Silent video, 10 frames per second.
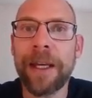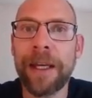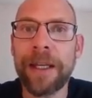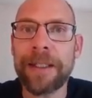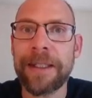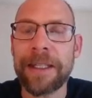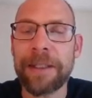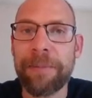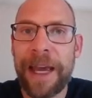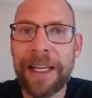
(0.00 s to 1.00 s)
uh,
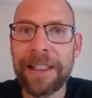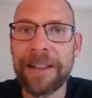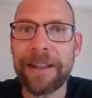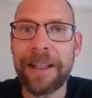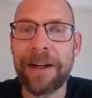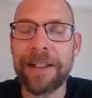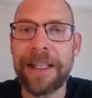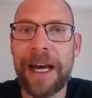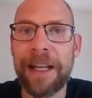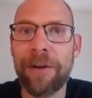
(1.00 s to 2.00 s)
suspect that there
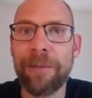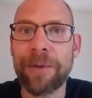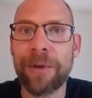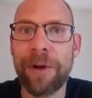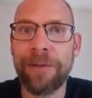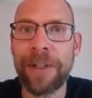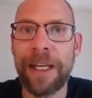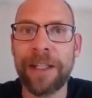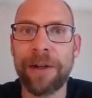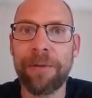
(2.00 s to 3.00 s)
is unobserved
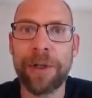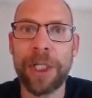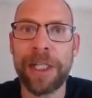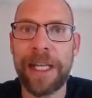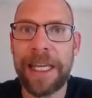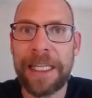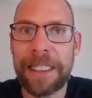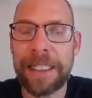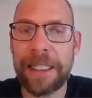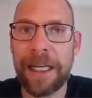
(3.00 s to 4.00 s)

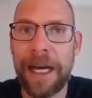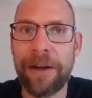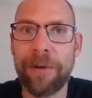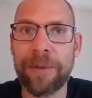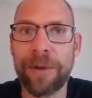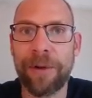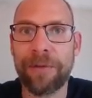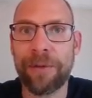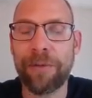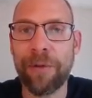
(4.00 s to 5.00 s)
heterogeneity,
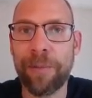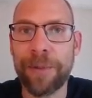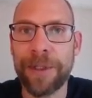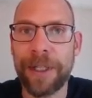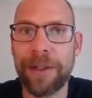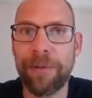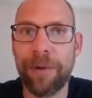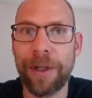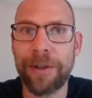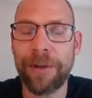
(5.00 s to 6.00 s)
unobserved groups, and you
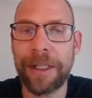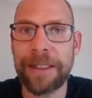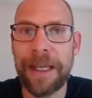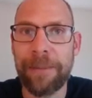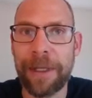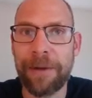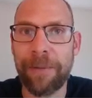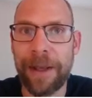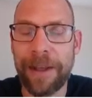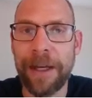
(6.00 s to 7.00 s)
want to examine
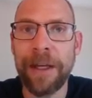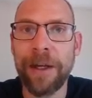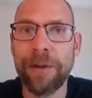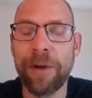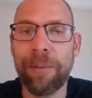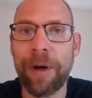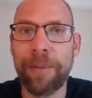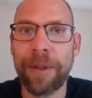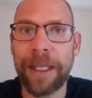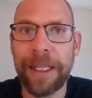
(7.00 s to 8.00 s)
whether your
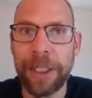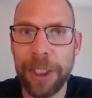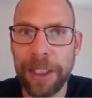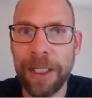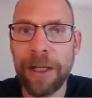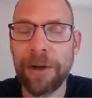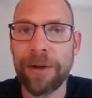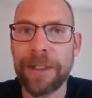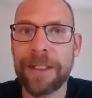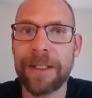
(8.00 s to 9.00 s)
population
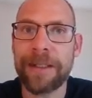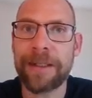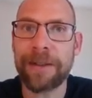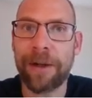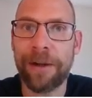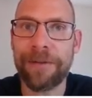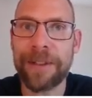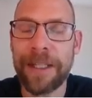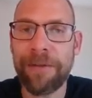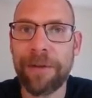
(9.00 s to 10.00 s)
consists of
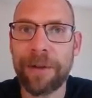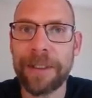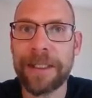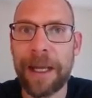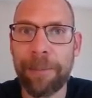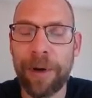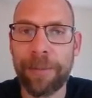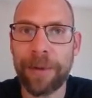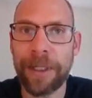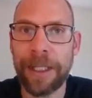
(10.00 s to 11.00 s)
several
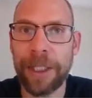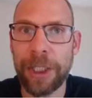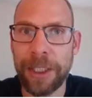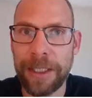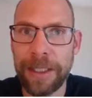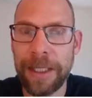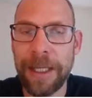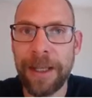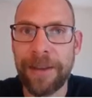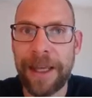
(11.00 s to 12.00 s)
subpopulations
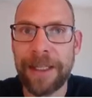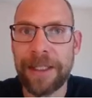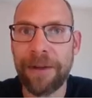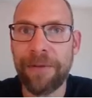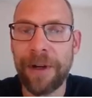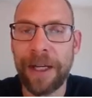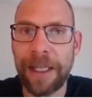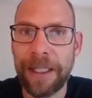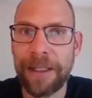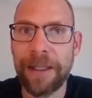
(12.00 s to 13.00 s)
that differ
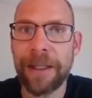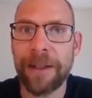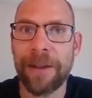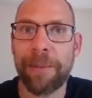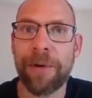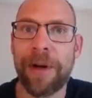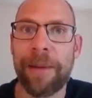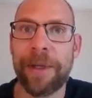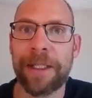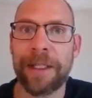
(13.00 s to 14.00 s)
in the
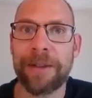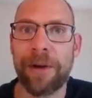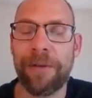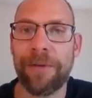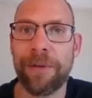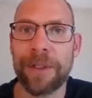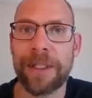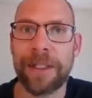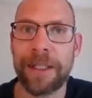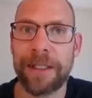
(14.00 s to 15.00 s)
parameters of your
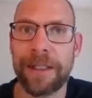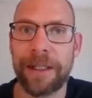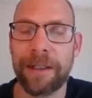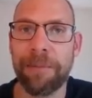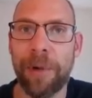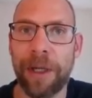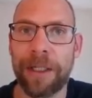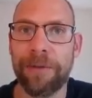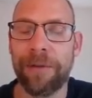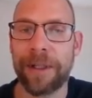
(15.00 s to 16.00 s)
statistical
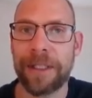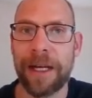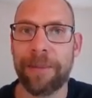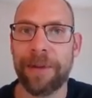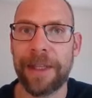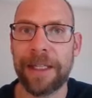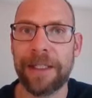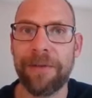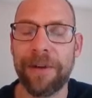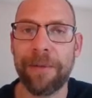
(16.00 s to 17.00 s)
model, for example, that
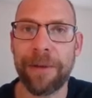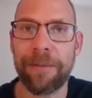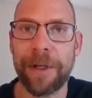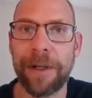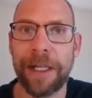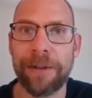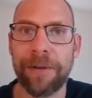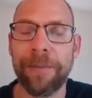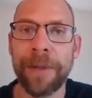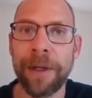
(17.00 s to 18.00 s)
differ with regard
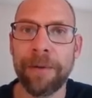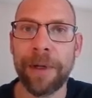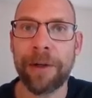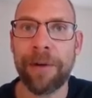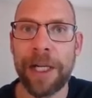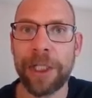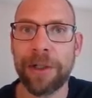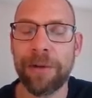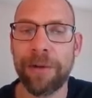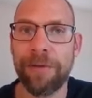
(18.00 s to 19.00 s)
to
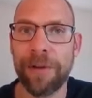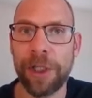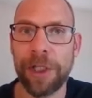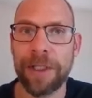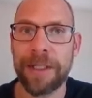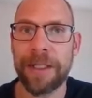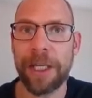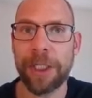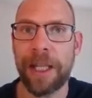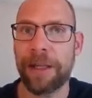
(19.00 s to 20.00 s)
regression coefficients
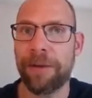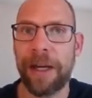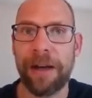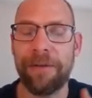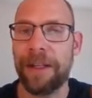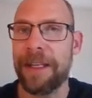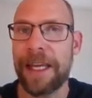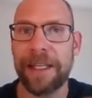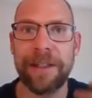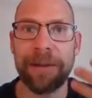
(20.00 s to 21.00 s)
such that you have a
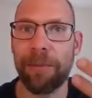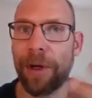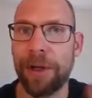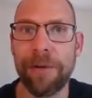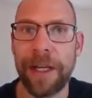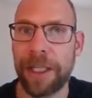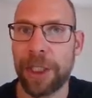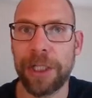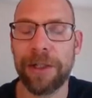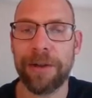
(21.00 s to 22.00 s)
latent
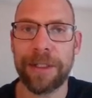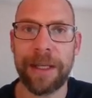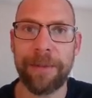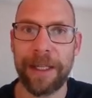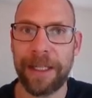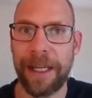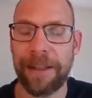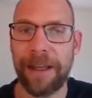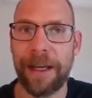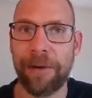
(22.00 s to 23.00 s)
moderation or something
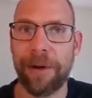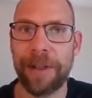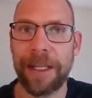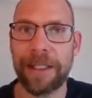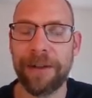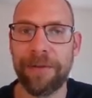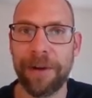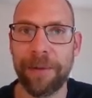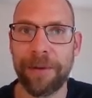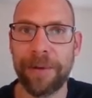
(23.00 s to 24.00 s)
like that, or that
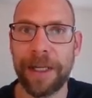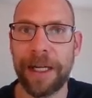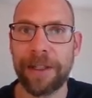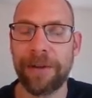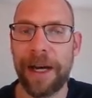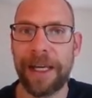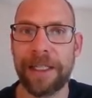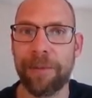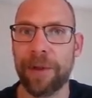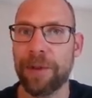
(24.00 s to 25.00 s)
differ with regard to
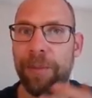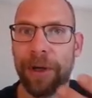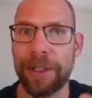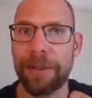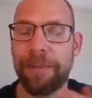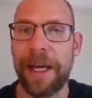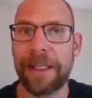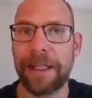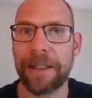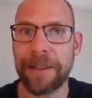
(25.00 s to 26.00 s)
item response
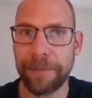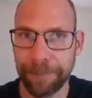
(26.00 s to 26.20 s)
patterns